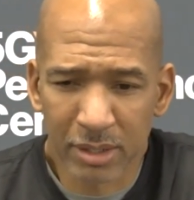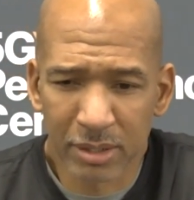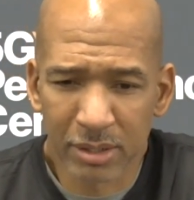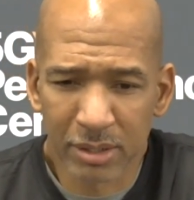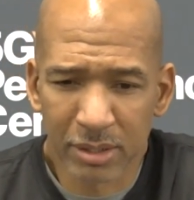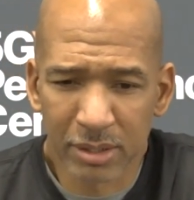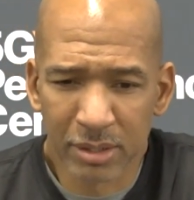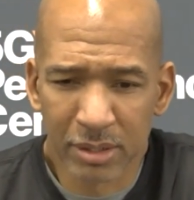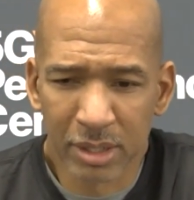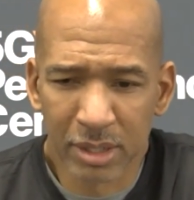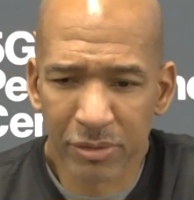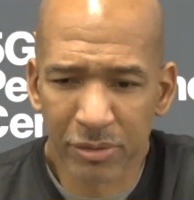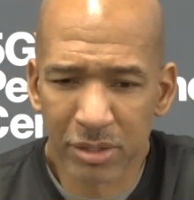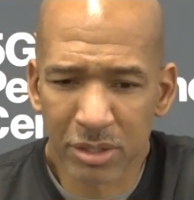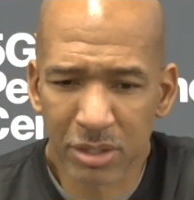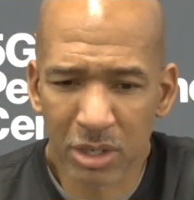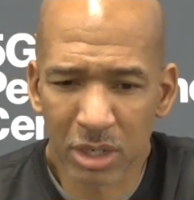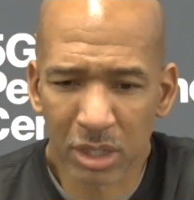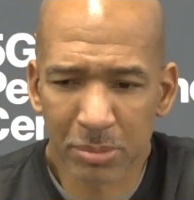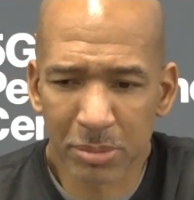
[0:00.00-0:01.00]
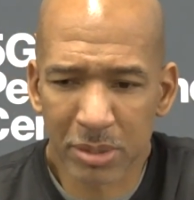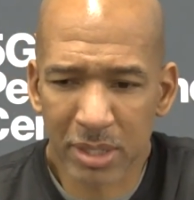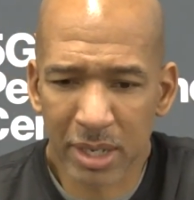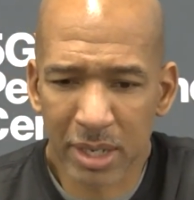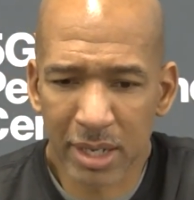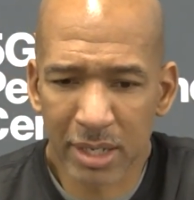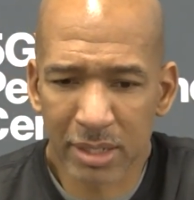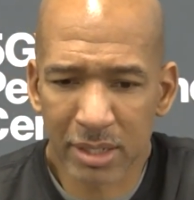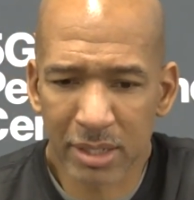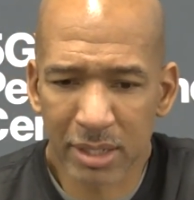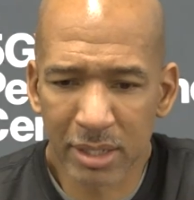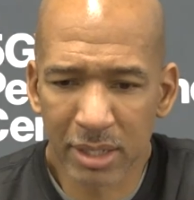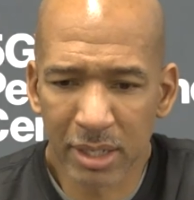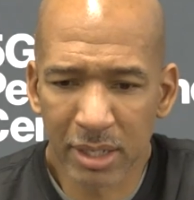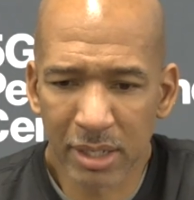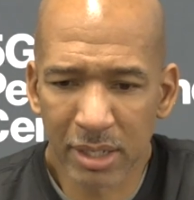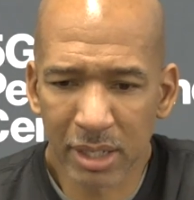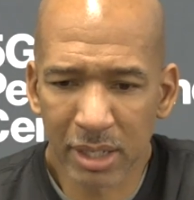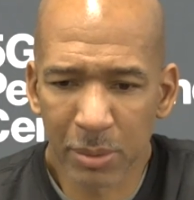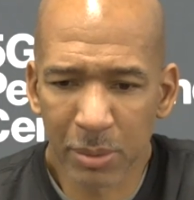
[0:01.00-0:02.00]
different circumstance than
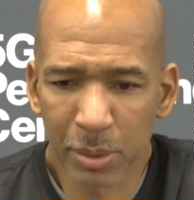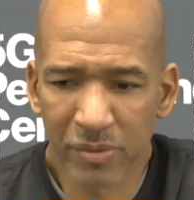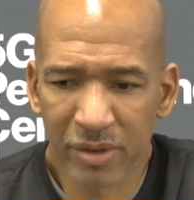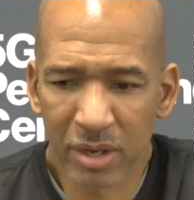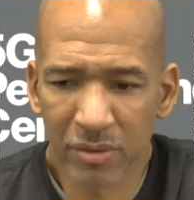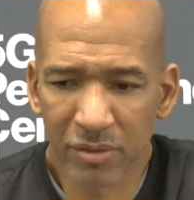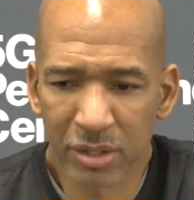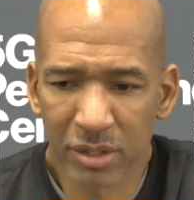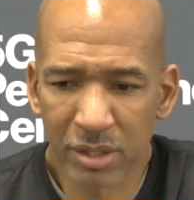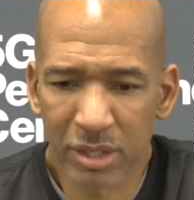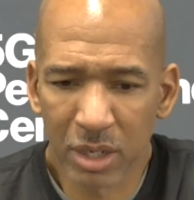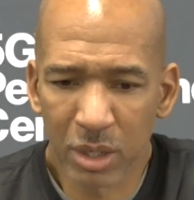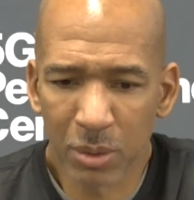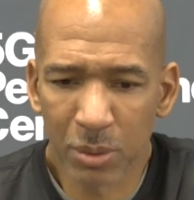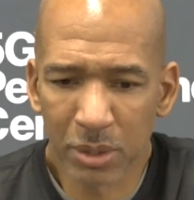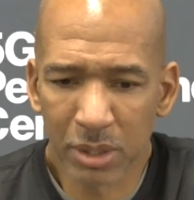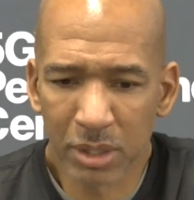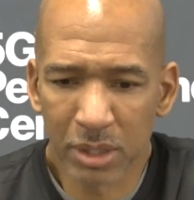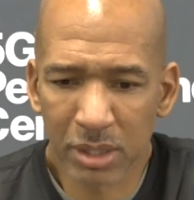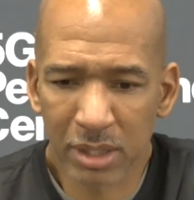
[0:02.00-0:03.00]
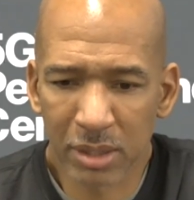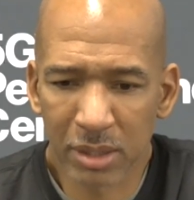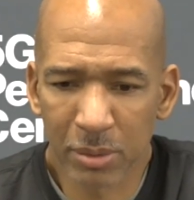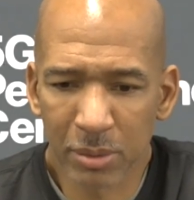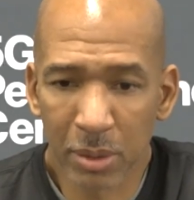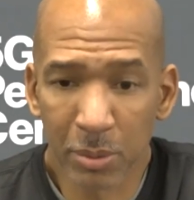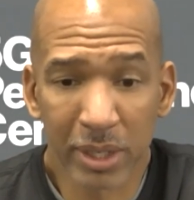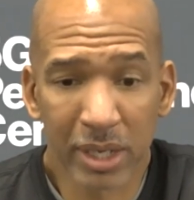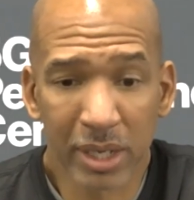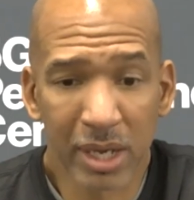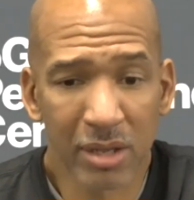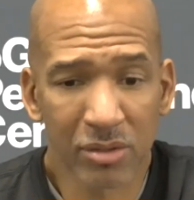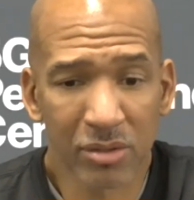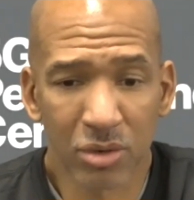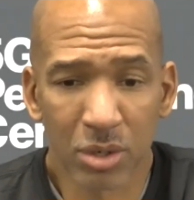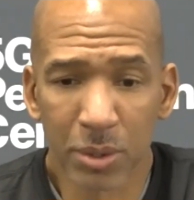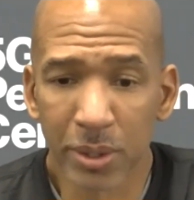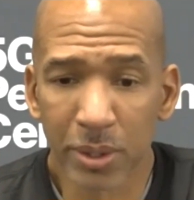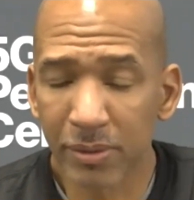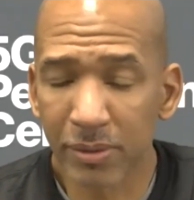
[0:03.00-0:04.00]
anything we've ever dealt with. And we got
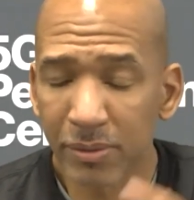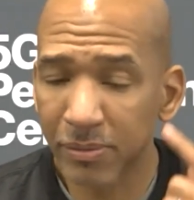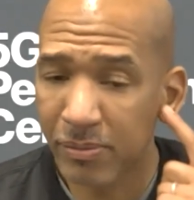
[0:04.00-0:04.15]
through it.